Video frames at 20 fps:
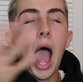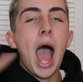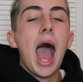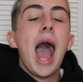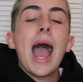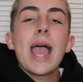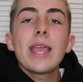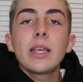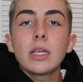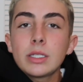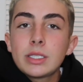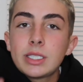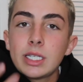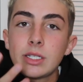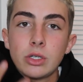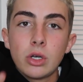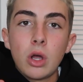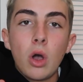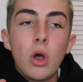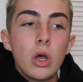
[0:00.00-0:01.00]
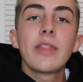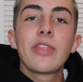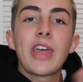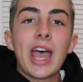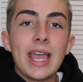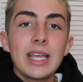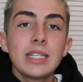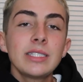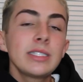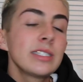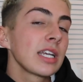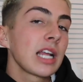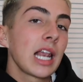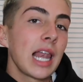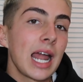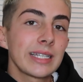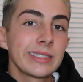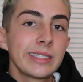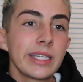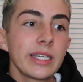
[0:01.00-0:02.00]
I did not, that is the
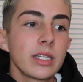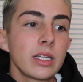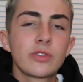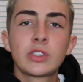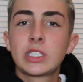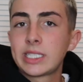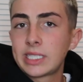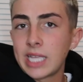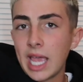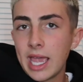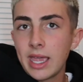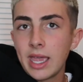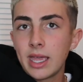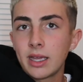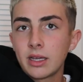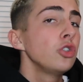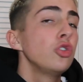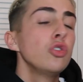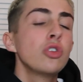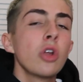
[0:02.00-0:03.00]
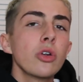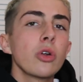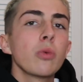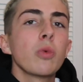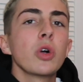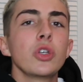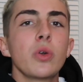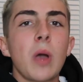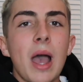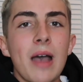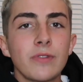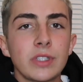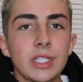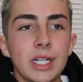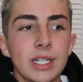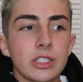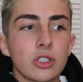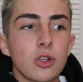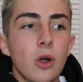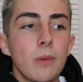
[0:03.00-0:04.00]
classic saying, you don't know what you have
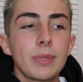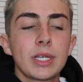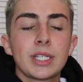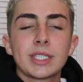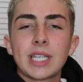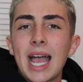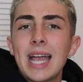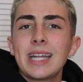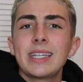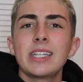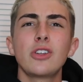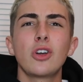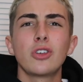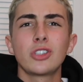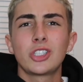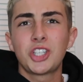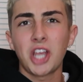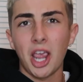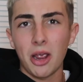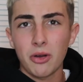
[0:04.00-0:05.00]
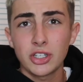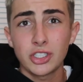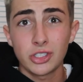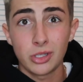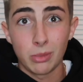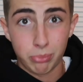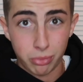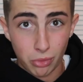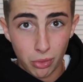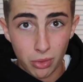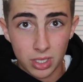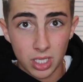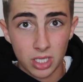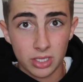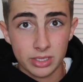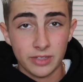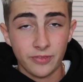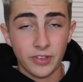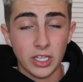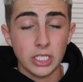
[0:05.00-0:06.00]
until it's gone, because I did not cherish the
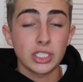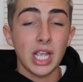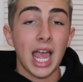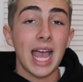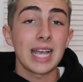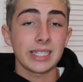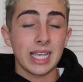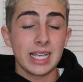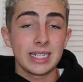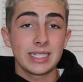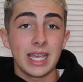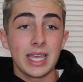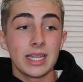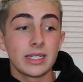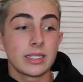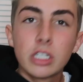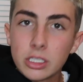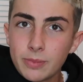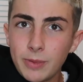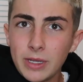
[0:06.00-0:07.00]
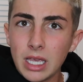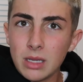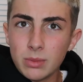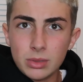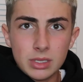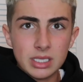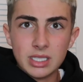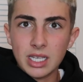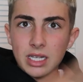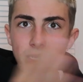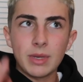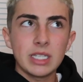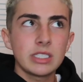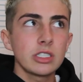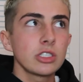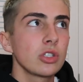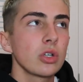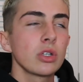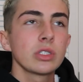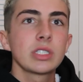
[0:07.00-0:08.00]
broadcast feature as I did. Just being able to send a
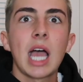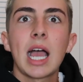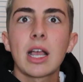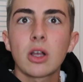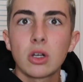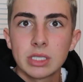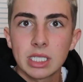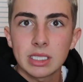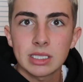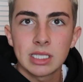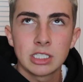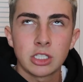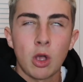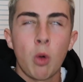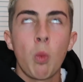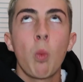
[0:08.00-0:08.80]
message to your entire contact list.